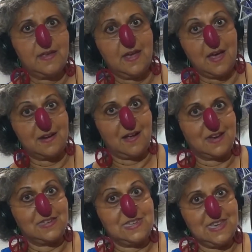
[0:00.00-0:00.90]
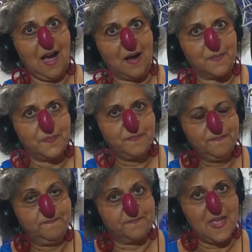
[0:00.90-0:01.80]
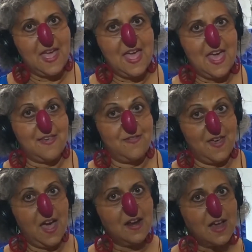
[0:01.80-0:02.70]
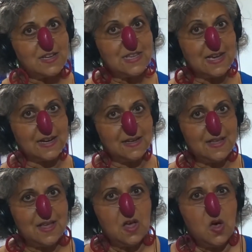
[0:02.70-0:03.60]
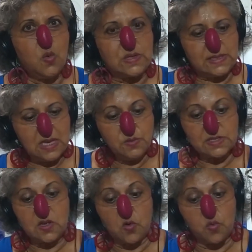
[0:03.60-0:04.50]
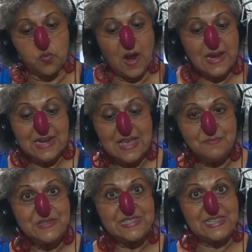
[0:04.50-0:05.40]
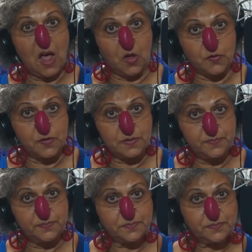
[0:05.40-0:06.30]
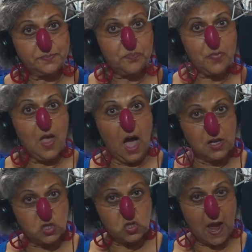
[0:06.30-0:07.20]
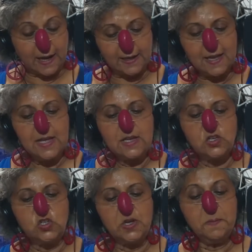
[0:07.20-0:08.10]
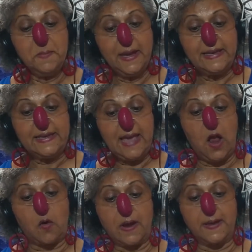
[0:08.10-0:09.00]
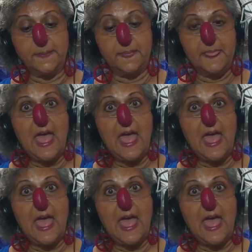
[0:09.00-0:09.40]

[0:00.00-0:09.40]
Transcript: he had an idea. And that idea was he was going to write himself a check. Jim Carrey,